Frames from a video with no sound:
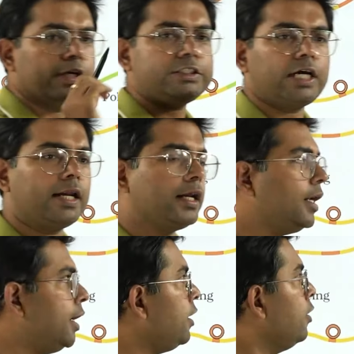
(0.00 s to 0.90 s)

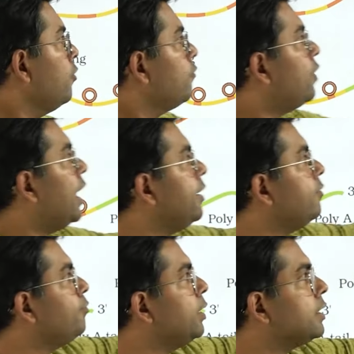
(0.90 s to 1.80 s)
hRNA,
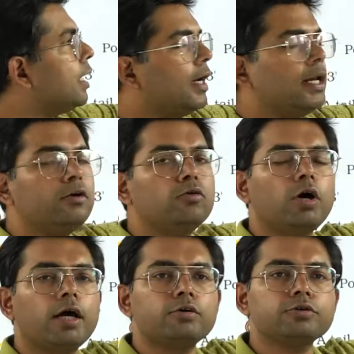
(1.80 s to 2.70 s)
5-methyl
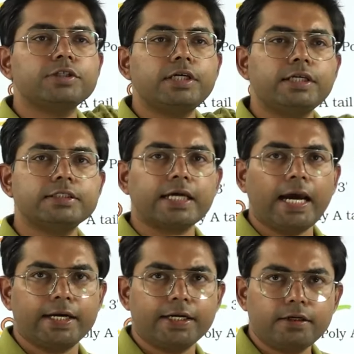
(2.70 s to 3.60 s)
guanosine is
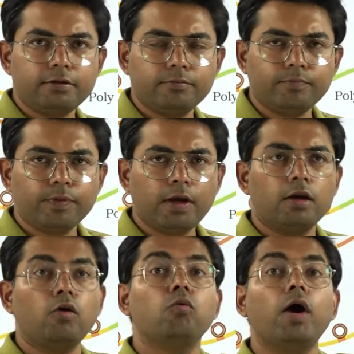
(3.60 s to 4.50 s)
added.
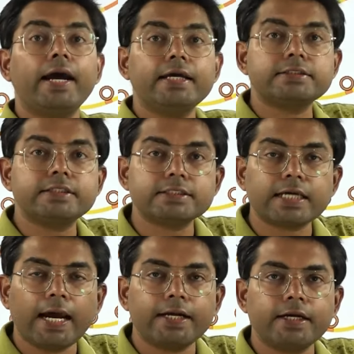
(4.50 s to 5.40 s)
Now why is this
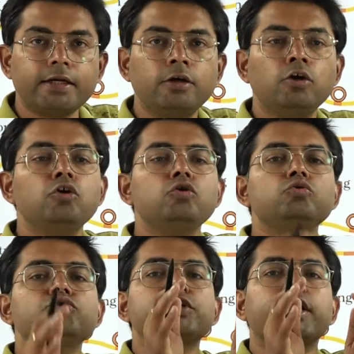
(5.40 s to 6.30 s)
added?
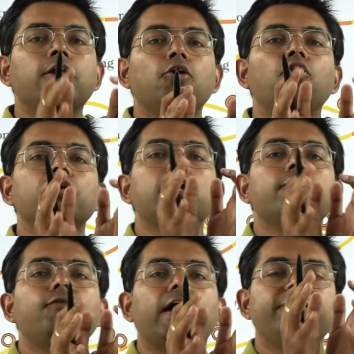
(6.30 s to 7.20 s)
To secure the
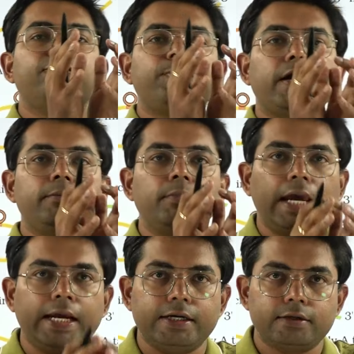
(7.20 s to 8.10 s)
5'
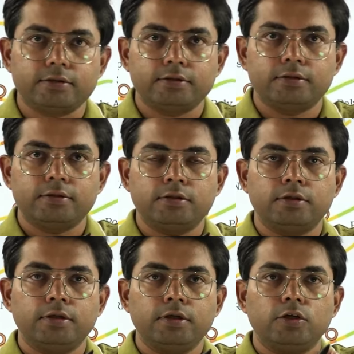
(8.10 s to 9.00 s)
end,
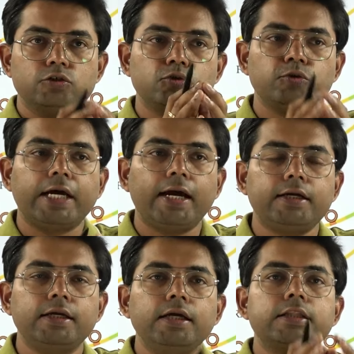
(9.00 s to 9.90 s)
so
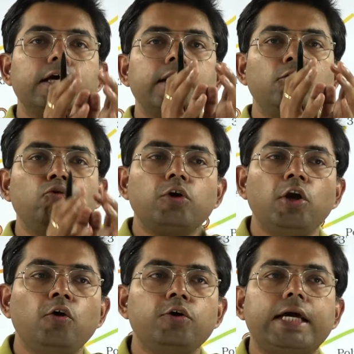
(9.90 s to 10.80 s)
that the
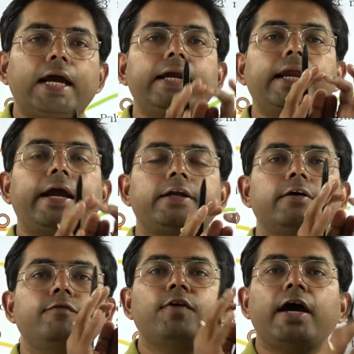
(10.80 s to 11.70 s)
nucleotide at
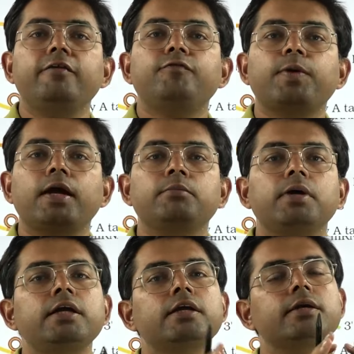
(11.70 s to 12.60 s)
the 5'
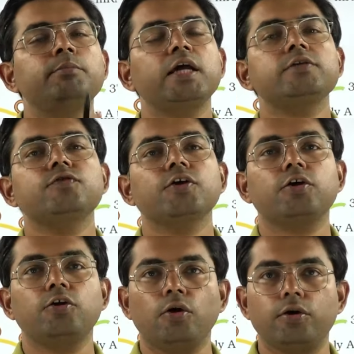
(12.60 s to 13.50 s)
end remains
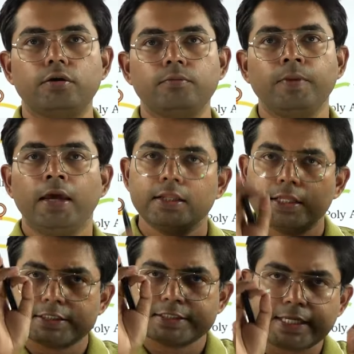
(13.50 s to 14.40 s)
secured.
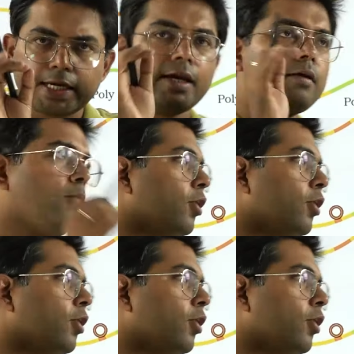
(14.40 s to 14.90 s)
The second